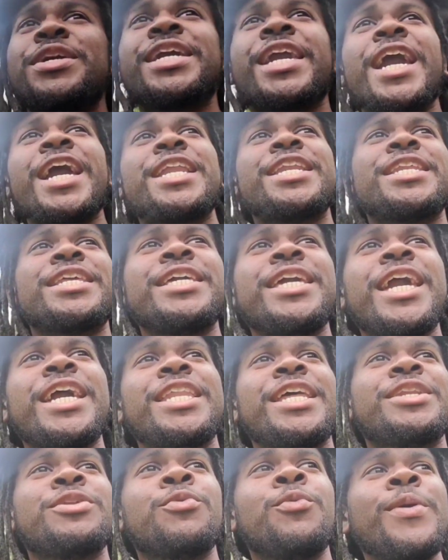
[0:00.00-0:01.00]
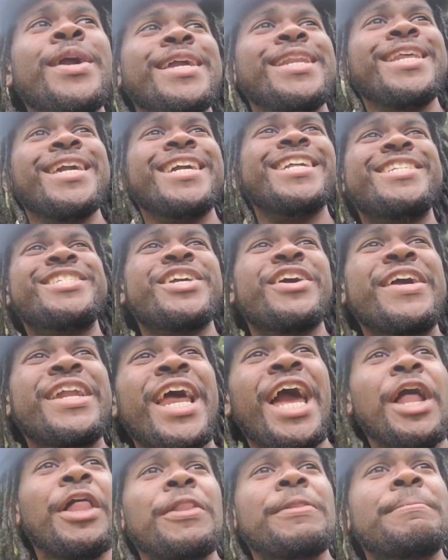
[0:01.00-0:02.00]
can't get it. We need your
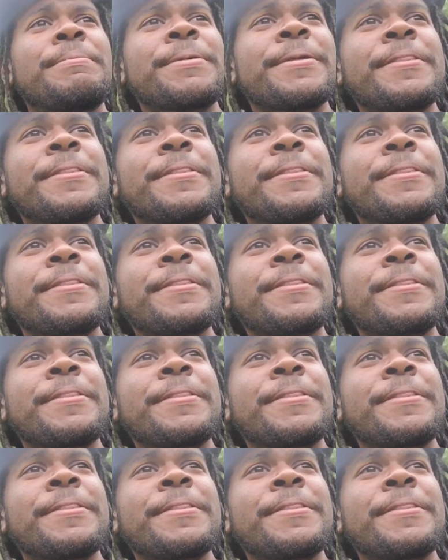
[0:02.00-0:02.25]
help.